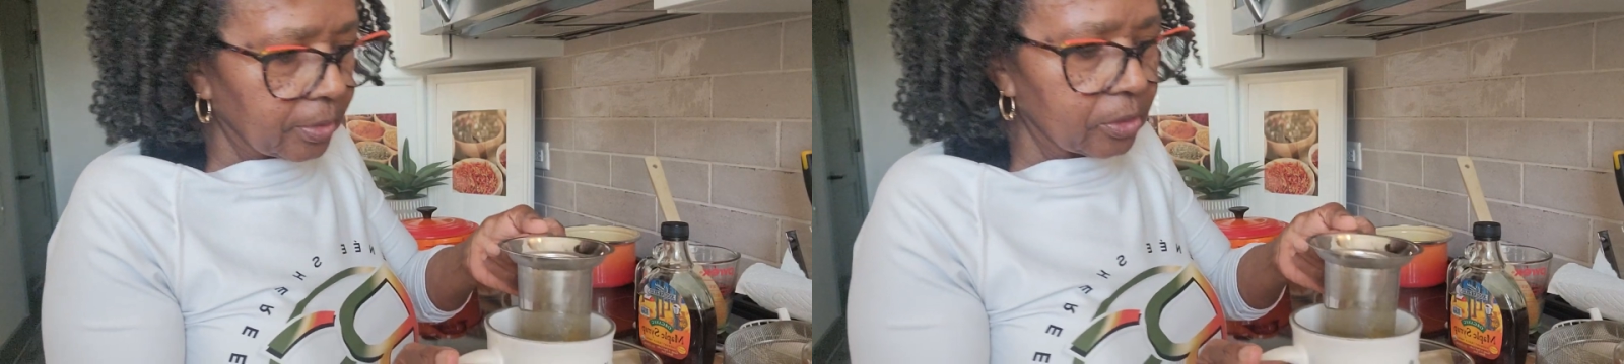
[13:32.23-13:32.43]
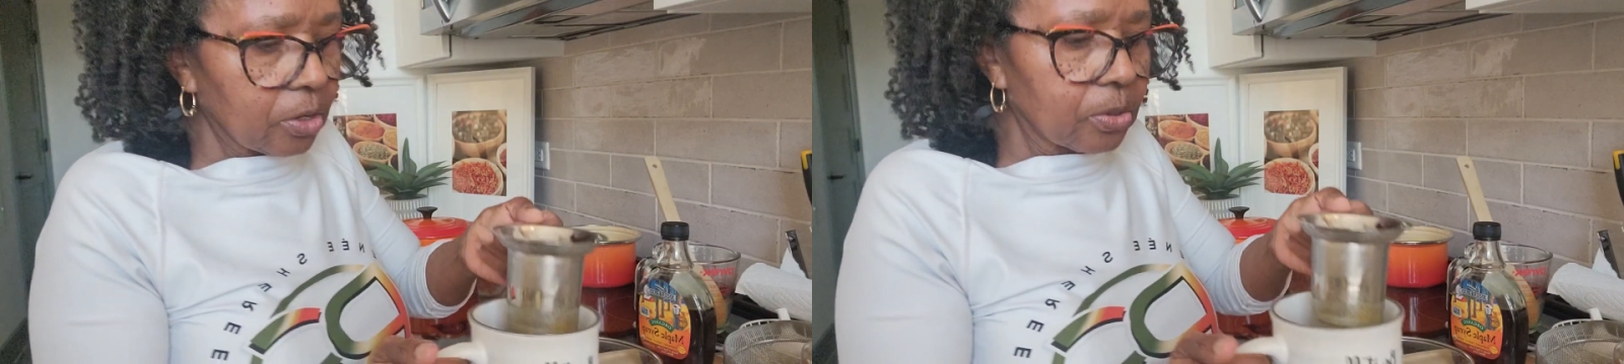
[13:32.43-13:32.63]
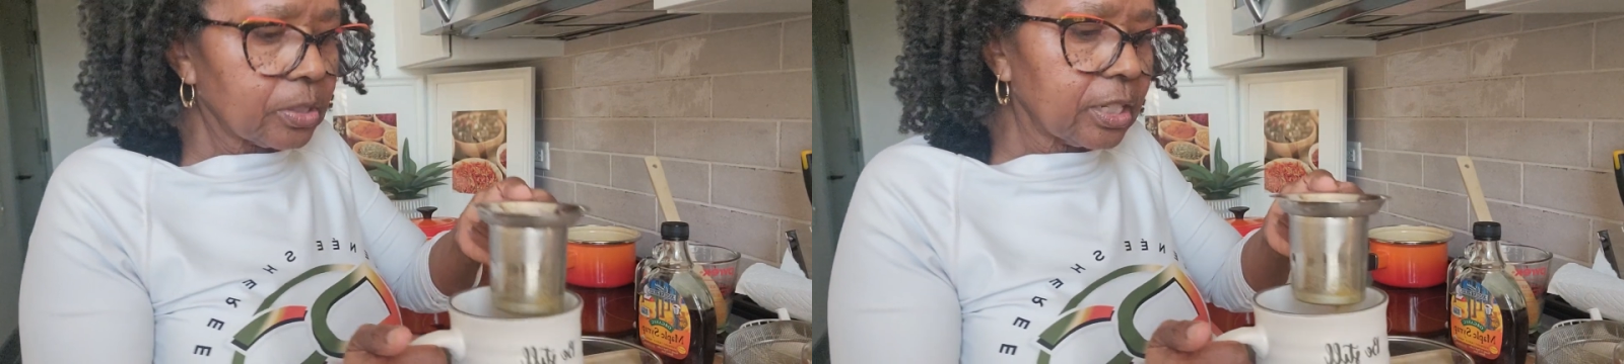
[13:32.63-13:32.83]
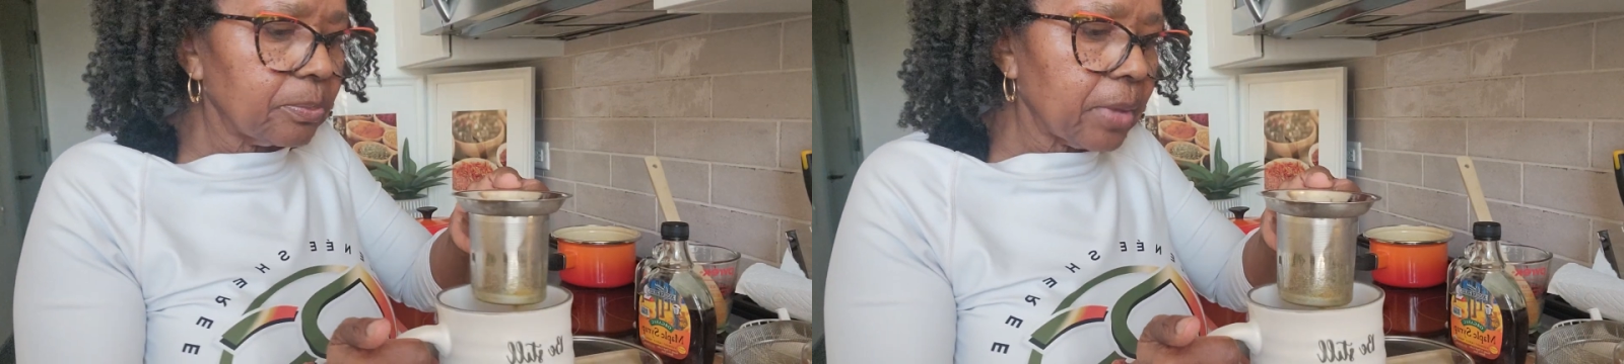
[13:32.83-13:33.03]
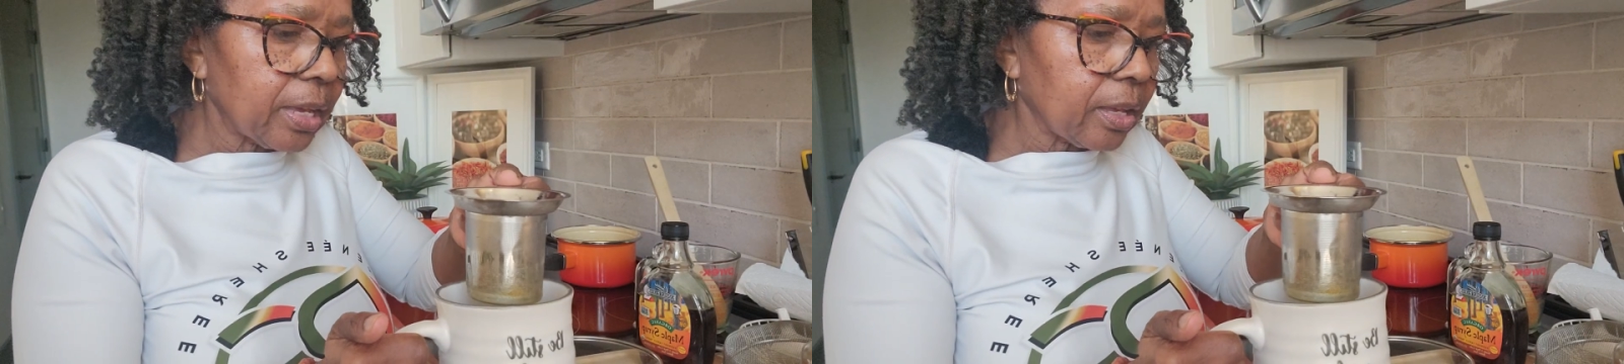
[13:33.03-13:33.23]
So it
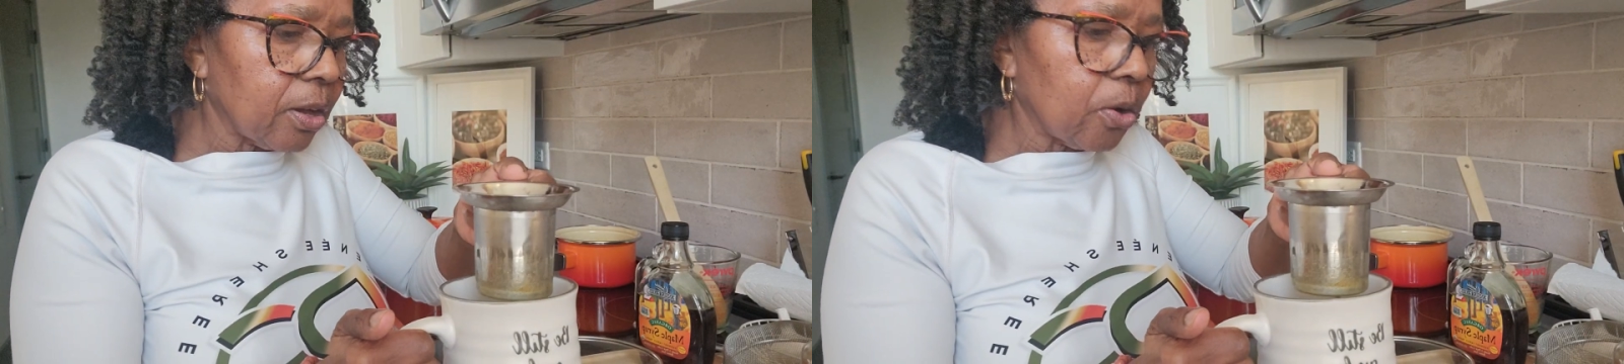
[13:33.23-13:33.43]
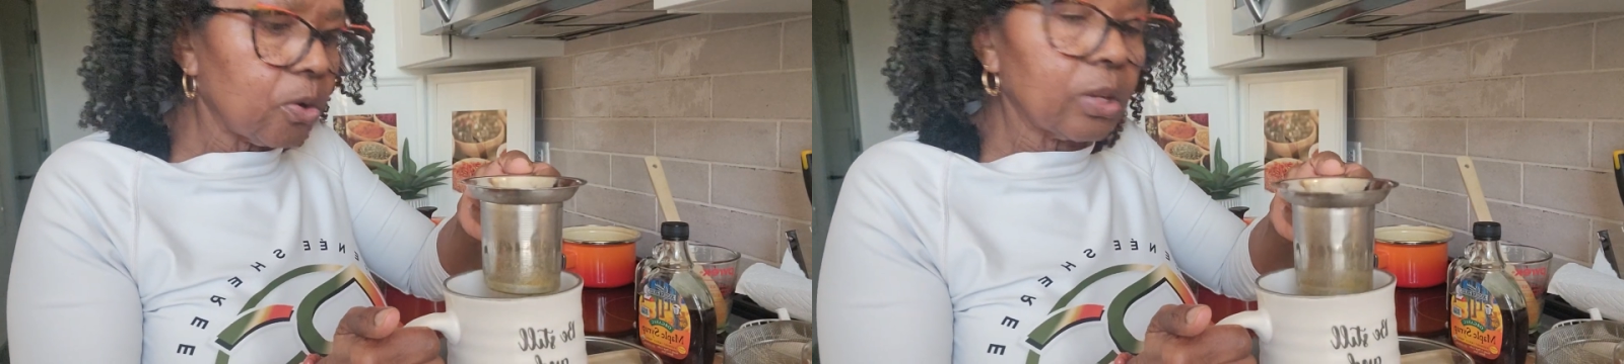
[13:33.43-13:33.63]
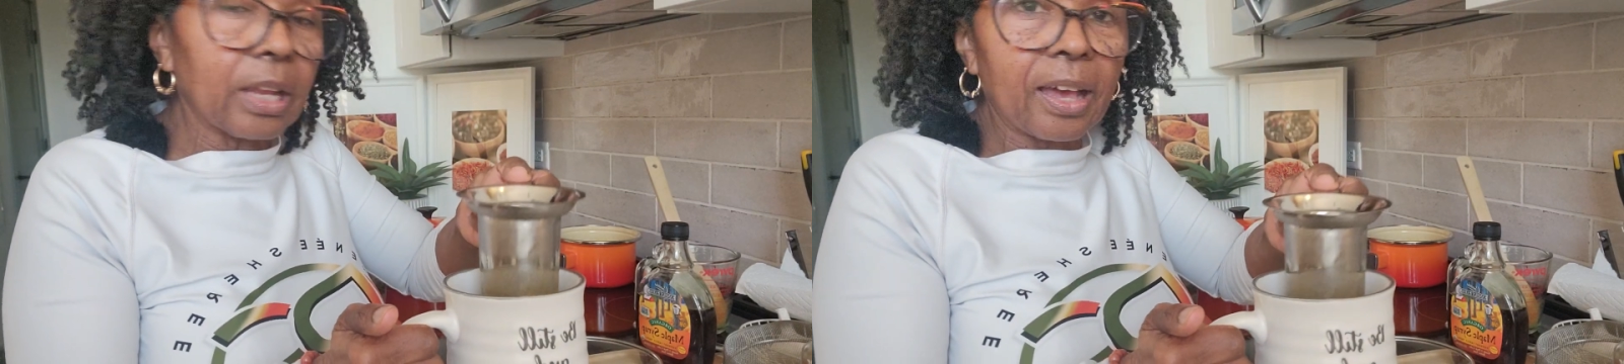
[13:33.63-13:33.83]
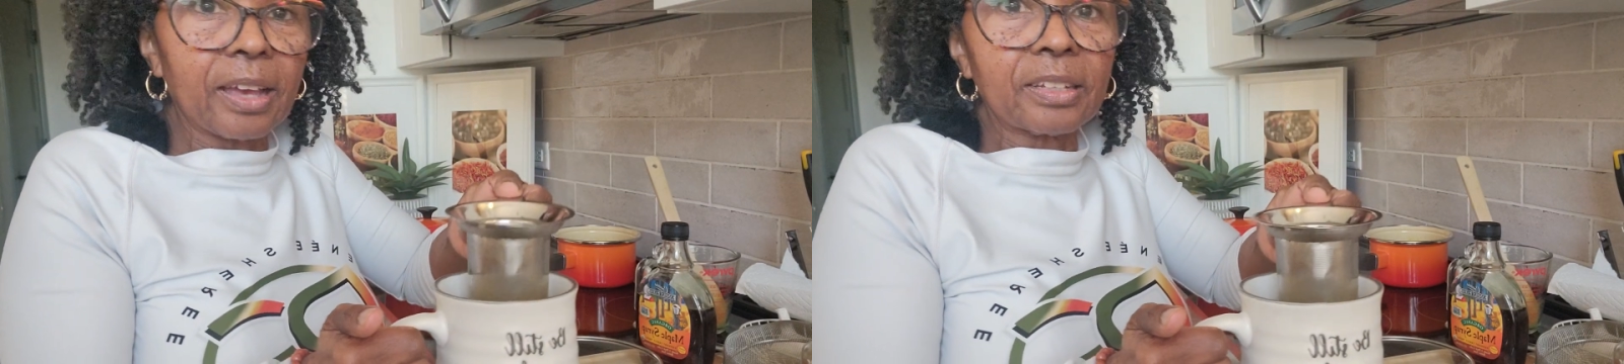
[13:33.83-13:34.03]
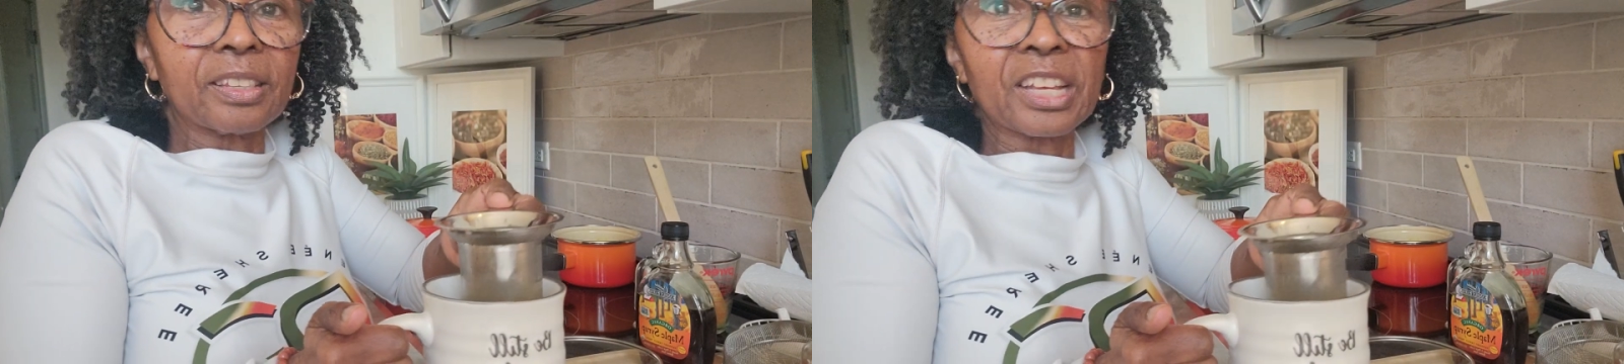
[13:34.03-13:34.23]
didn't make a whole
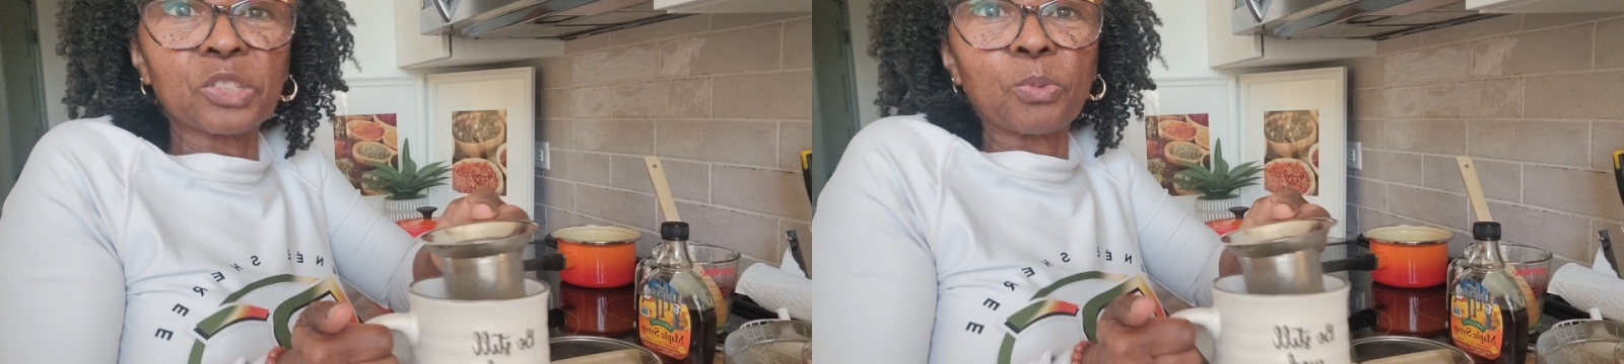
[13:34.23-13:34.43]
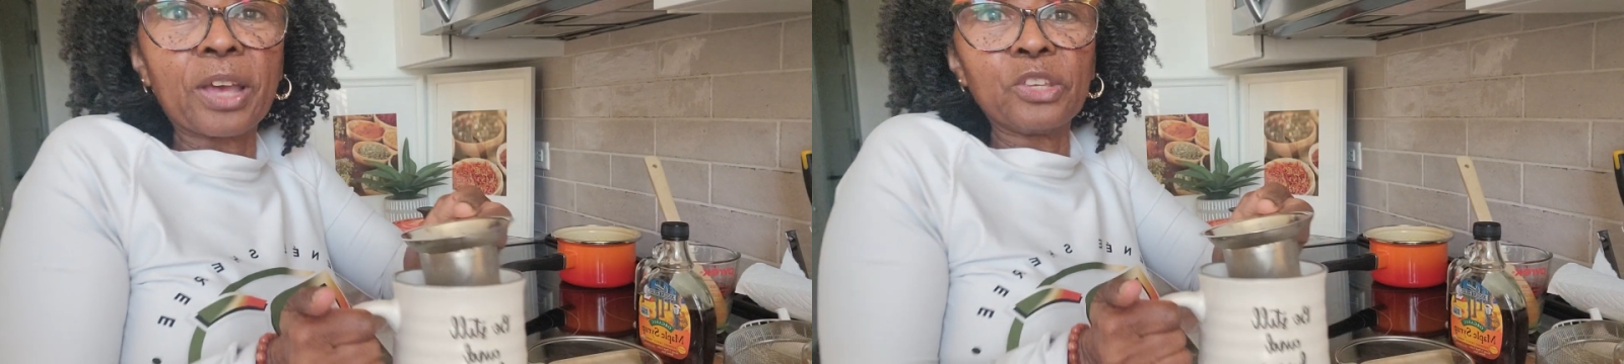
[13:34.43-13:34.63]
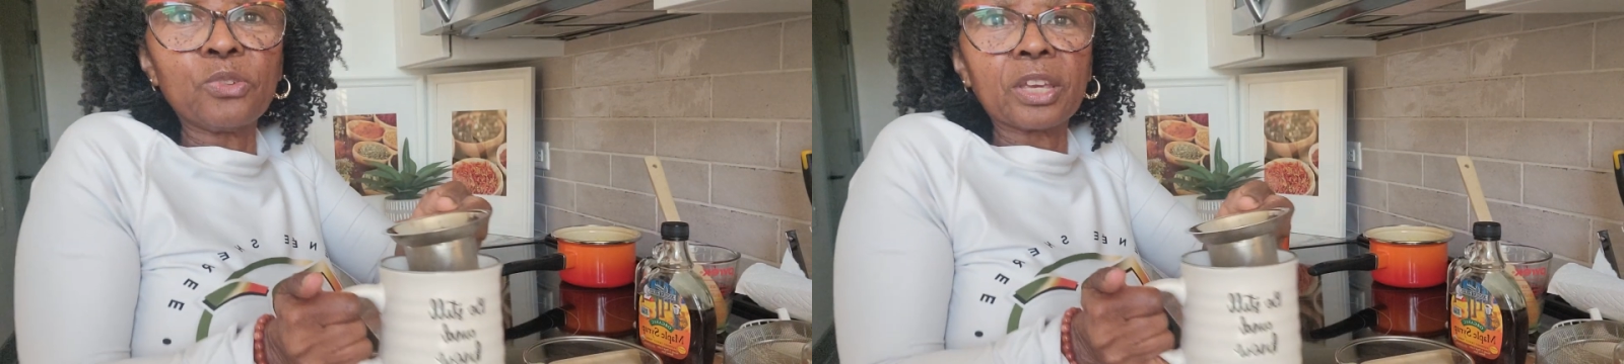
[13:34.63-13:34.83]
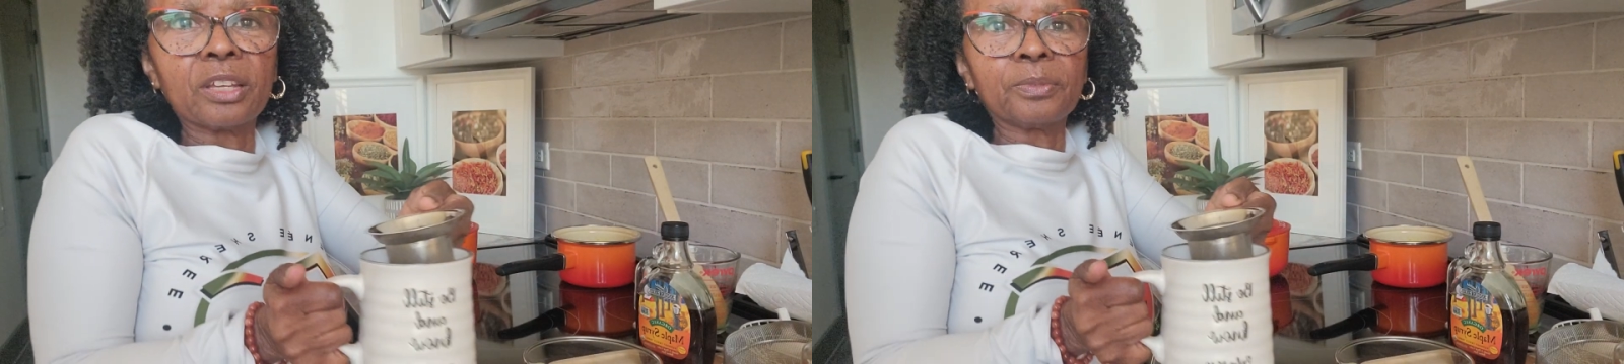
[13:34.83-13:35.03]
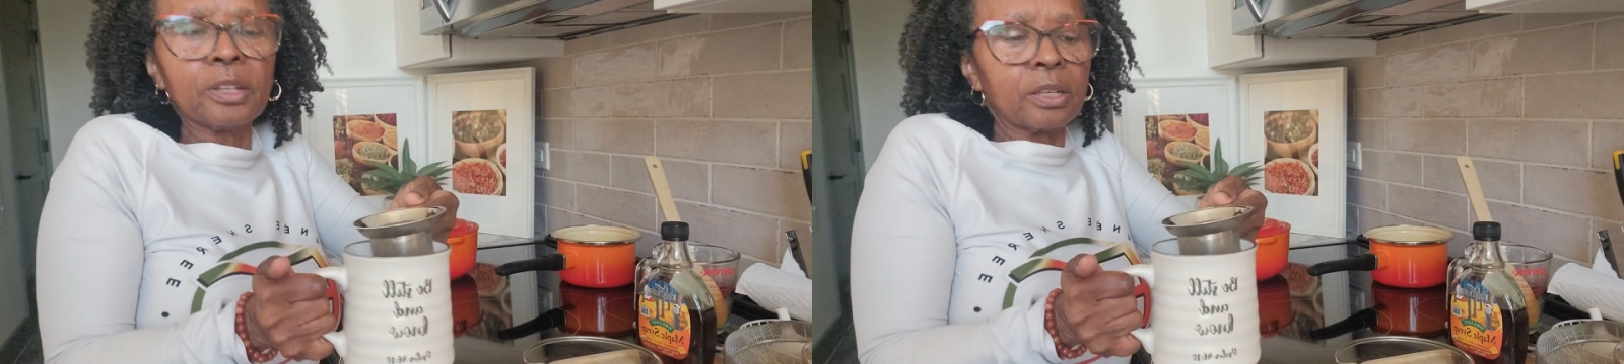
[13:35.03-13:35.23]
lot. That's why you can,